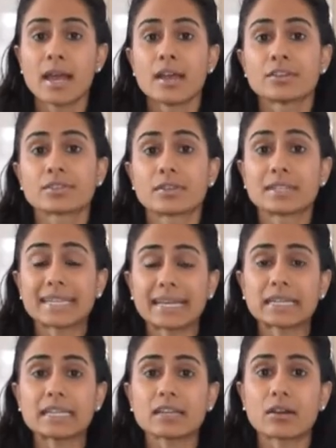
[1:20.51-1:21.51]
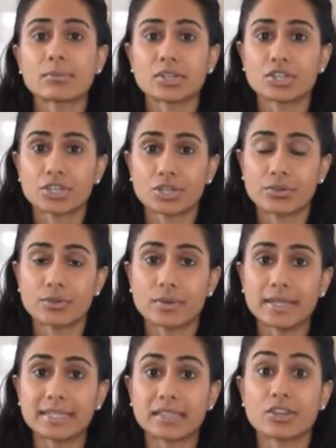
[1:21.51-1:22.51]
So the technique I'm going to show you
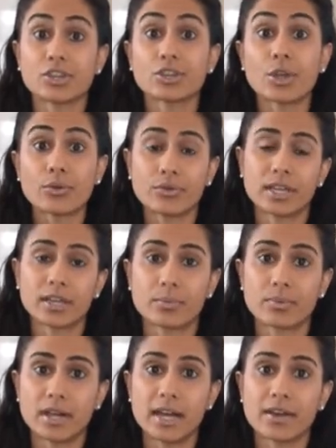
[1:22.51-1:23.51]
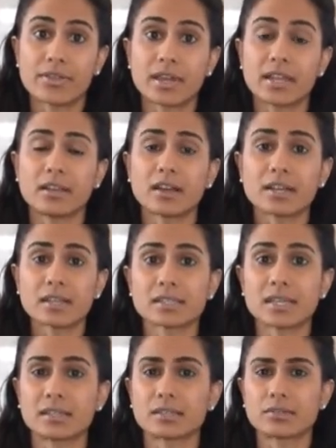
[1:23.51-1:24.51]
is the yogic breath. And like I
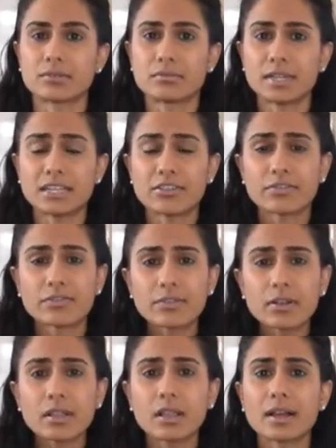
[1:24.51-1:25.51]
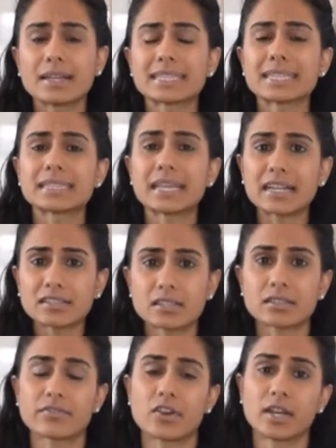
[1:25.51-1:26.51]
said, it's a really full,
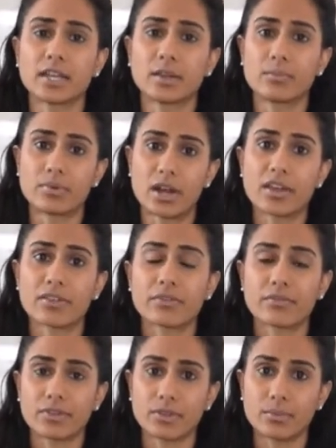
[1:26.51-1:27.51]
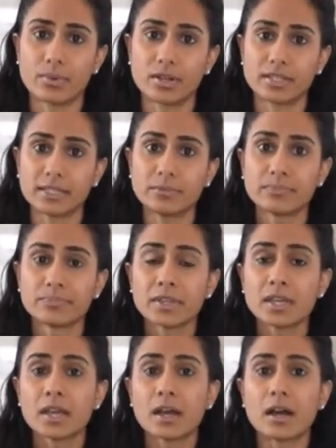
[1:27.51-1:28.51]
satisfying breath for the body.
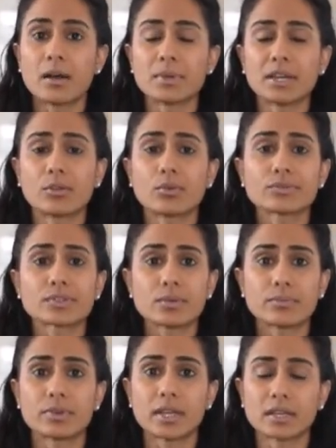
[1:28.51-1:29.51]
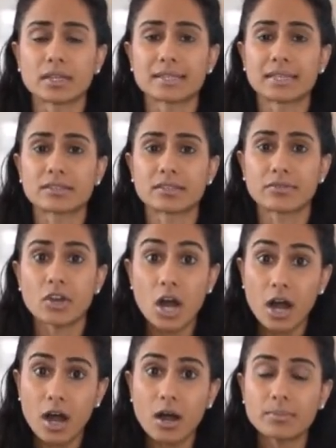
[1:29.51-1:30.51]
It'll also bring a sense of
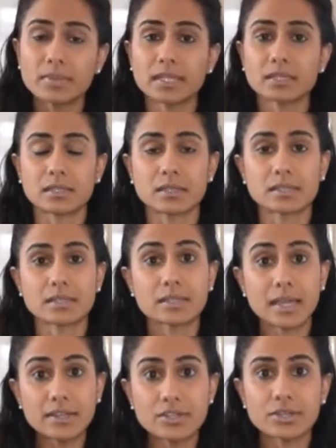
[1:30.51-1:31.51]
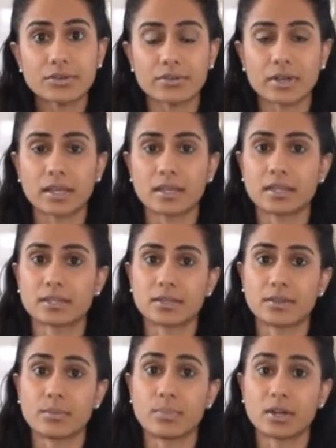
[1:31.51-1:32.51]
calmness and centering into
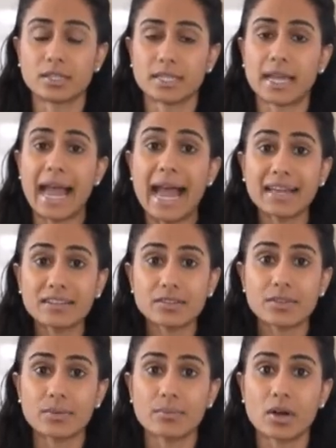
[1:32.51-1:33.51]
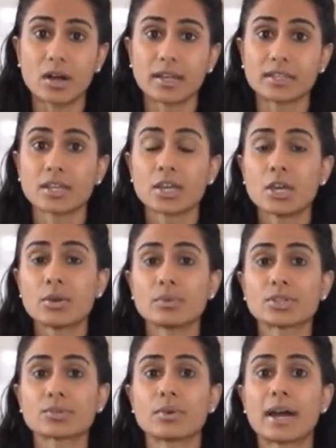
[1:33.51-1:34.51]
the body and the mind,
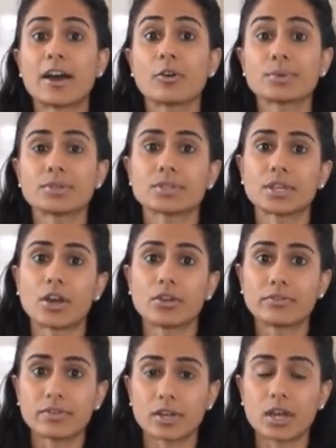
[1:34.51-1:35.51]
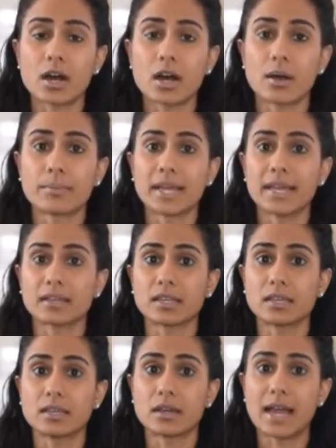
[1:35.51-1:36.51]
which will help you to overcome
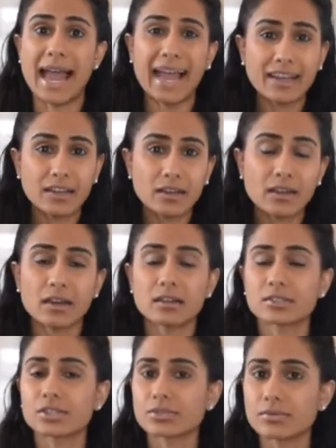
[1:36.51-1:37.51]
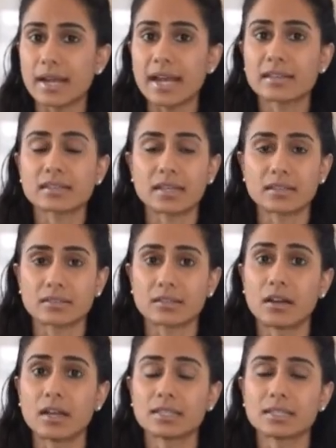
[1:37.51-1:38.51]
any anger, stress,
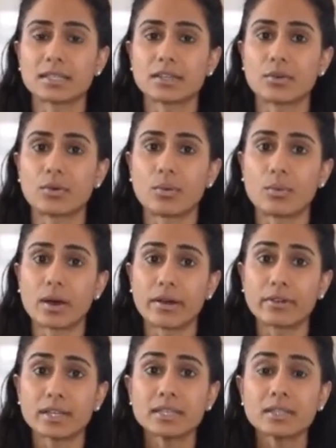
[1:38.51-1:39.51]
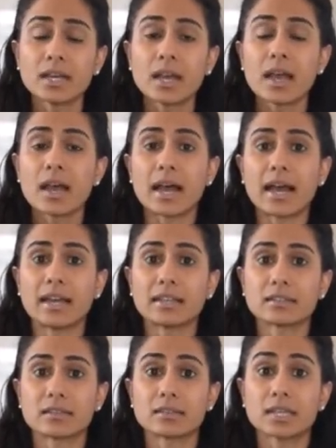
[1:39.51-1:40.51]
anxiety or worry.
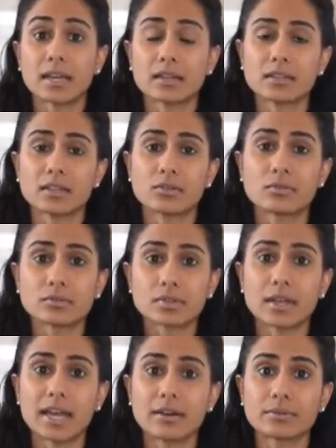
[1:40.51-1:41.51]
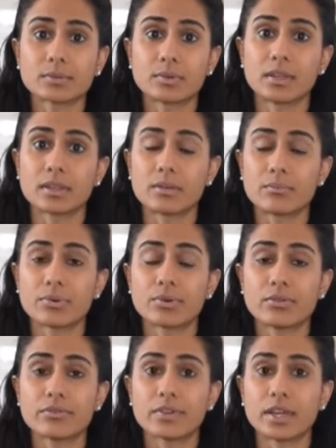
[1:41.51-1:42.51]
And the technique also helps with
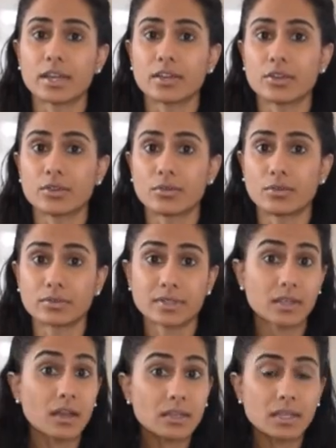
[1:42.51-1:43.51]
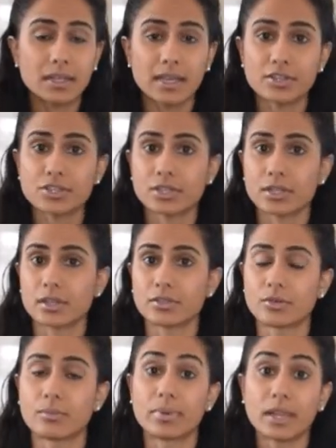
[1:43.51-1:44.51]
improving your circulation,
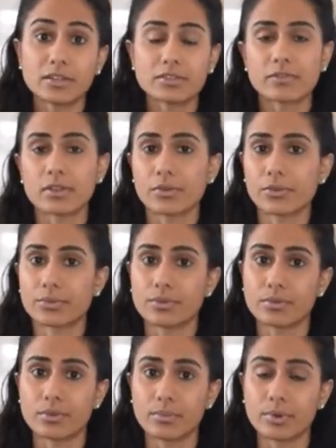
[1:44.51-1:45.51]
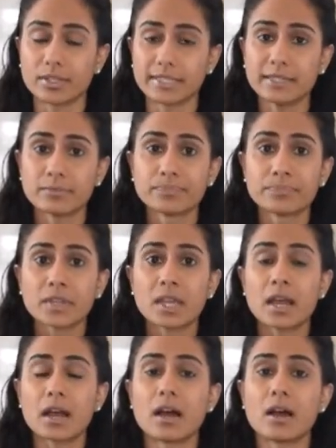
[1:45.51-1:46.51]
your blood flow through the body,
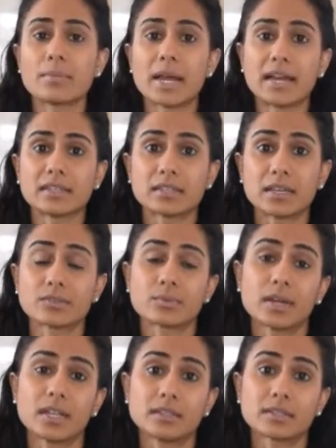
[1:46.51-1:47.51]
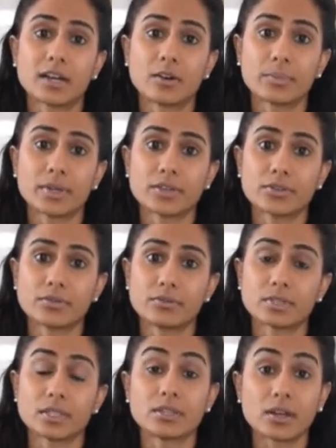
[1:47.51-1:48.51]
and as well as helping you
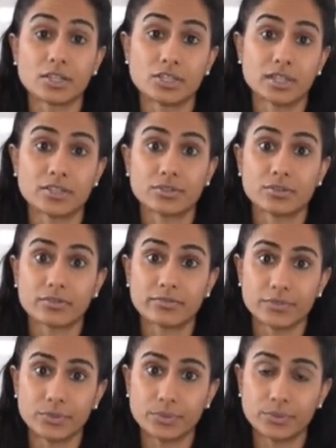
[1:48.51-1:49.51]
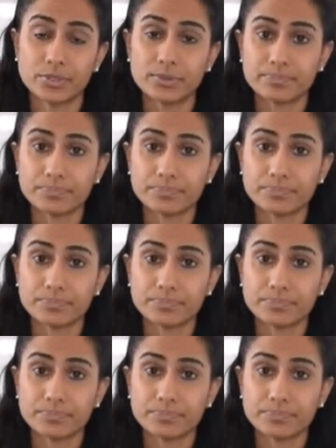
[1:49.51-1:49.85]
to digest your food.